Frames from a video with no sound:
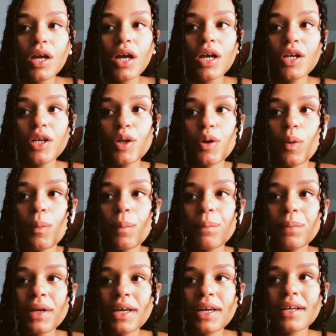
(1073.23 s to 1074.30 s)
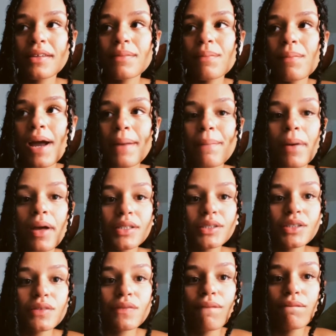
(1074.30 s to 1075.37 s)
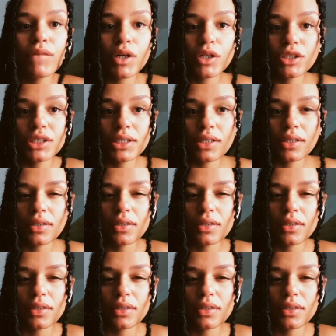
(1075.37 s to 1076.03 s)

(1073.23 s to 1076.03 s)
you know, being my best version.